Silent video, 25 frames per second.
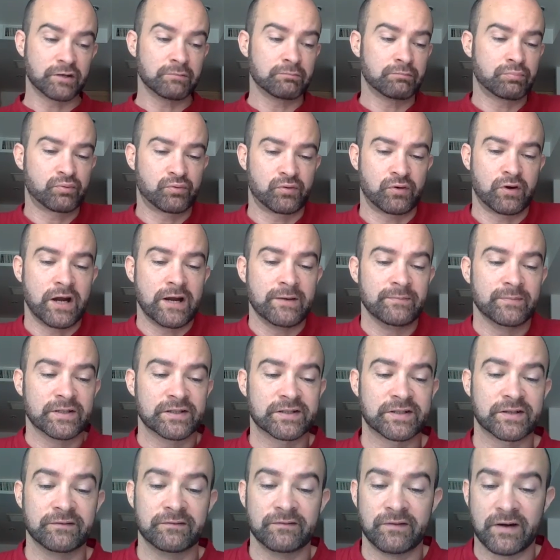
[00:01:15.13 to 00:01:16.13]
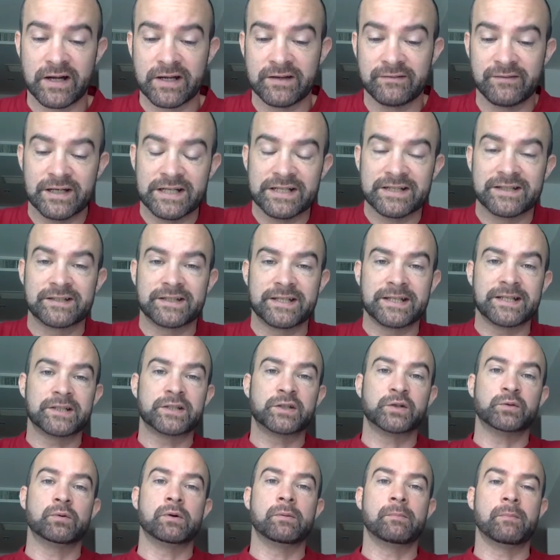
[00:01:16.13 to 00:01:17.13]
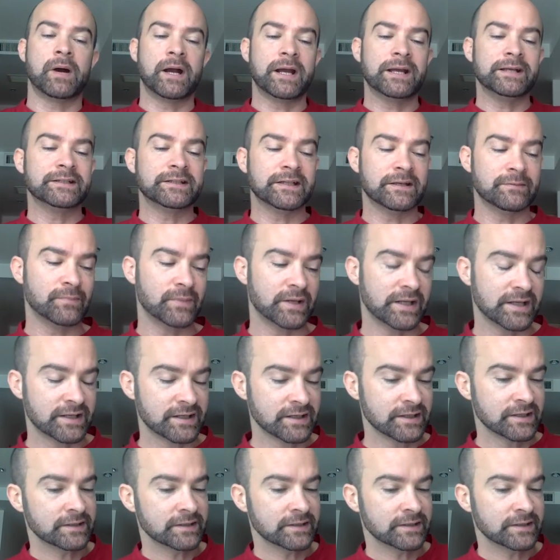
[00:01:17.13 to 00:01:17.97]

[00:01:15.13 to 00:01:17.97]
primal survival instinctual mind in me